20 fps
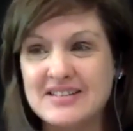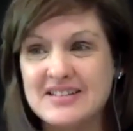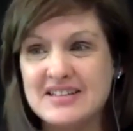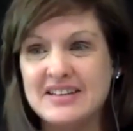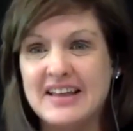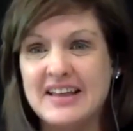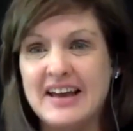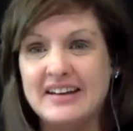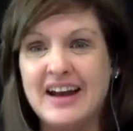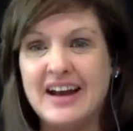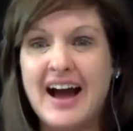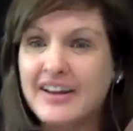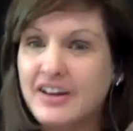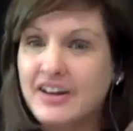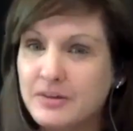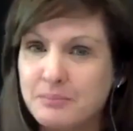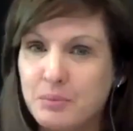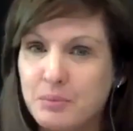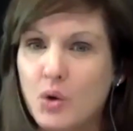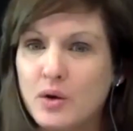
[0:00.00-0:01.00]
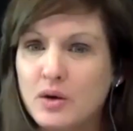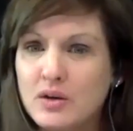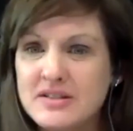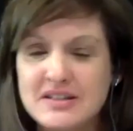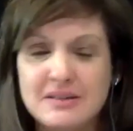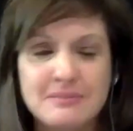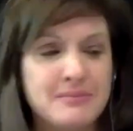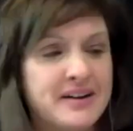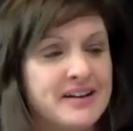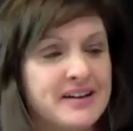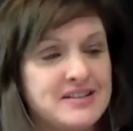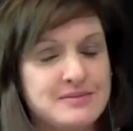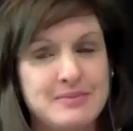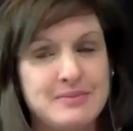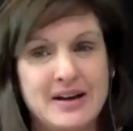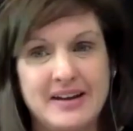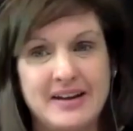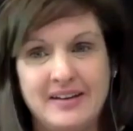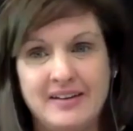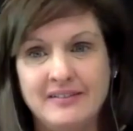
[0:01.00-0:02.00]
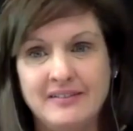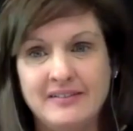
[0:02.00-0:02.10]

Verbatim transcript: that I could borrow somebody's money